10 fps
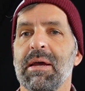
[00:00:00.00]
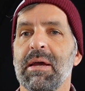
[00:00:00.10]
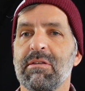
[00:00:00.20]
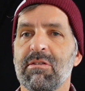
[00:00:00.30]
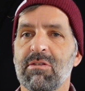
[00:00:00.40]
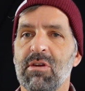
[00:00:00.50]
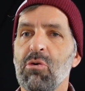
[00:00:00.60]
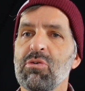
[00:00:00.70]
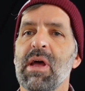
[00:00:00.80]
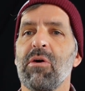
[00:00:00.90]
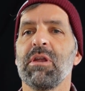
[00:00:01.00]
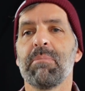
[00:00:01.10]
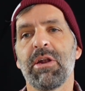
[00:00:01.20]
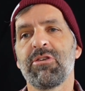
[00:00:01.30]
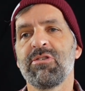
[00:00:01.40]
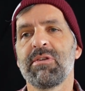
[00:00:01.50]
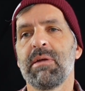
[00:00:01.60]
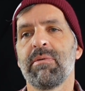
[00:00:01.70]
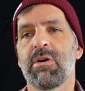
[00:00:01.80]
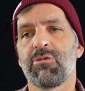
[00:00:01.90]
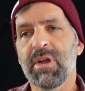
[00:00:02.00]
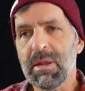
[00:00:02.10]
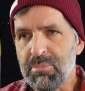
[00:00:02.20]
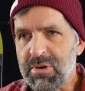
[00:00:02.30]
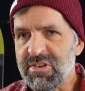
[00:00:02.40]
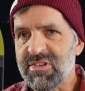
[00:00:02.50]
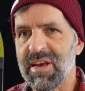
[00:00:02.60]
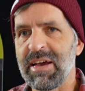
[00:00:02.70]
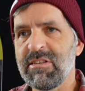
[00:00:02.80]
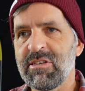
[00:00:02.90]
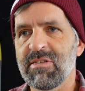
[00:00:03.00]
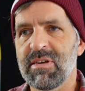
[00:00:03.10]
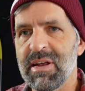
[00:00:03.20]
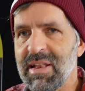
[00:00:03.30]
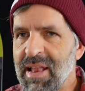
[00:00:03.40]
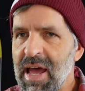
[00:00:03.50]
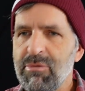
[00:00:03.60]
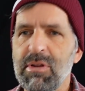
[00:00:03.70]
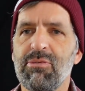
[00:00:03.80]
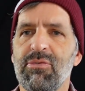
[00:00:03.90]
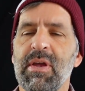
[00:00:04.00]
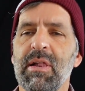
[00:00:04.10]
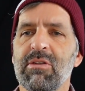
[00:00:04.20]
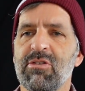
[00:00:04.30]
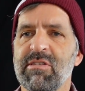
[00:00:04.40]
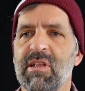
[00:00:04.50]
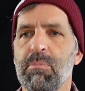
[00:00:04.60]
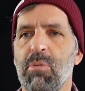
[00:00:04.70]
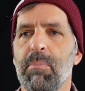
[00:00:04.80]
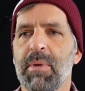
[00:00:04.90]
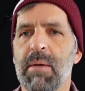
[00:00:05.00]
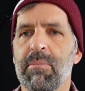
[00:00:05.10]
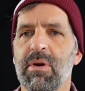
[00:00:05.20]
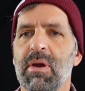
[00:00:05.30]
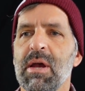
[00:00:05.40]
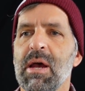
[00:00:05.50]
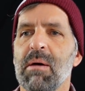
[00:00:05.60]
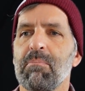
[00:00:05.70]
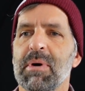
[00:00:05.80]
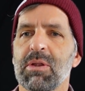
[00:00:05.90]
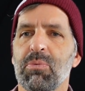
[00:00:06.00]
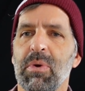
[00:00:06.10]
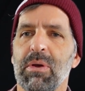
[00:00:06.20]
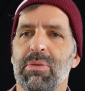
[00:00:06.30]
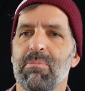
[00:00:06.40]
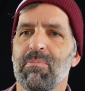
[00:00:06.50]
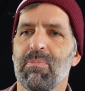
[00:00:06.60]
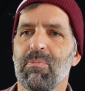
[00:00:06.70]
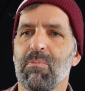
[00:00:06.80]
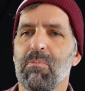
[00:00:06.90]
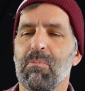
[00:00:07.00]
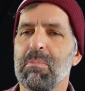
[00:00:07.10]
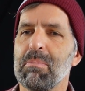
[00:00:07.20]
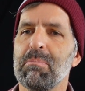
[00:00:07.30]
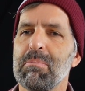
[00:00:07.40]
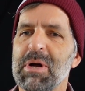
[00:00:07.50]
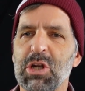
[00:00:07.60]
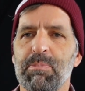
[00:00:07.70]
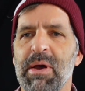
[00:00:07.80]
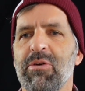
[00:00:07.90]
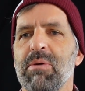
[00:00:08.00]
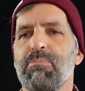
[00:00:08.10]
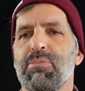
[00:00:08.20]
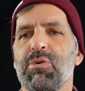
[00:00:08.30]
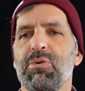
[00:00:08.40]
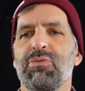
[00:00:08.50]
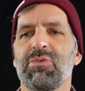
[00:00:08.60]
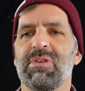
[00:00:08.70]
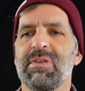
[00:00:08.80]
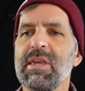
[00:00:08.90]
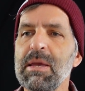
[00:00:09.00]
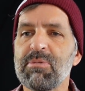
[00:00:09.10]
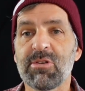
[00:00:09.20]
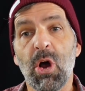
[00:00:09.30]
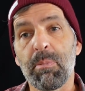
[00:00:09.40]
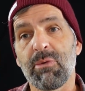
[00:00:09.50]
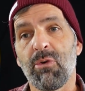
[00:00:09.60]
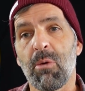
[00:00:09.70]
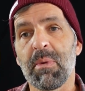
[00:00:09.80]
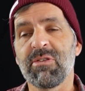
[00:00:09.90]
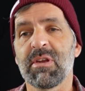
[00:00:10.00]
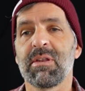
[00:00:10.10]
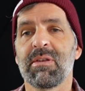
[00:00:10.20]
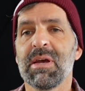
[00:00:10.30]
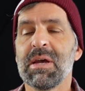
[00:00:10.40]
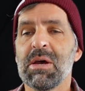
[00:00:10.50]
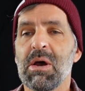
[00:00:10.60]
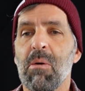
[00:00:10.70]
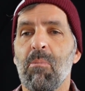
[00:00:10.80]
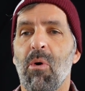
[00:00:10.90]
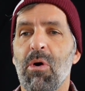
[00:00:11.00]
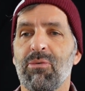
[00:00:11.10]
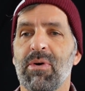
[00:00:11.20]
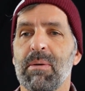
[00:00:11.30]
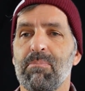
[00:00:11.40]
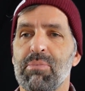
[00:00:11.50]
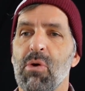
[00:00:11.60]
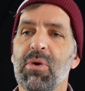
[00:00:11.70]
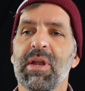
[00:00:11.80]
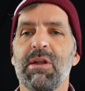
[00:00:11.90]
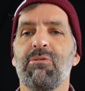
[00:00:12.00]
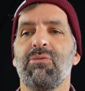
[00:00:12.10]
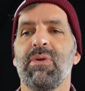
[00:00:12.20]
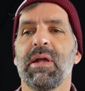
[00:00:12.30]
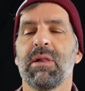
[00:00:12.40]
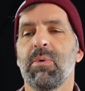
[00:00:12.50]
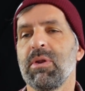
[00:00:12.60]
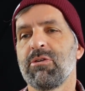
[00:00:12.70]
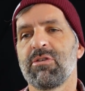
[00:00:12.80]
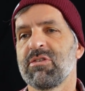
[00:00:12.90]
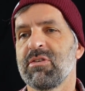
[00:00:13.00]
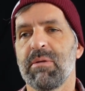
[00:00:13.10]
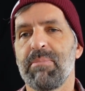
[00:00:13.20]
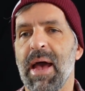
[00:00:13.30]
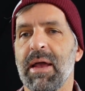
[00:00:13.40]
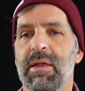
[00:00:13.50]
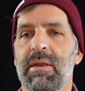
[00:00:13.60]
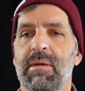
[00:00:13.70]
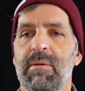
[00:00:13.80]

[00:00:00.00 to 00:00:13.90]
Its toned down dimensions deliver a really precise, lively feel, just like pop camber, but with much better improved deep snow performance and more of a broken in feel when you just unpack it.